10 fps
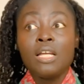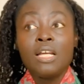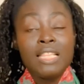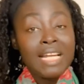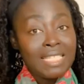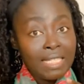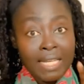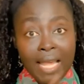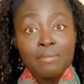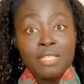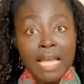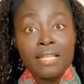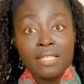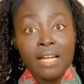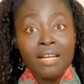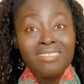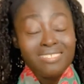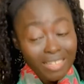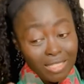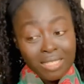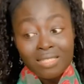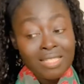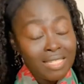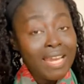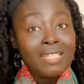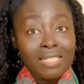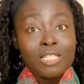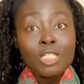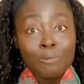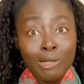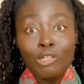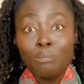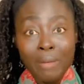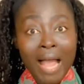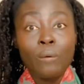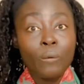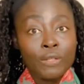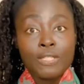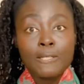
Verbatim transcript: That's the name Santa. That's Satan spelled backwards.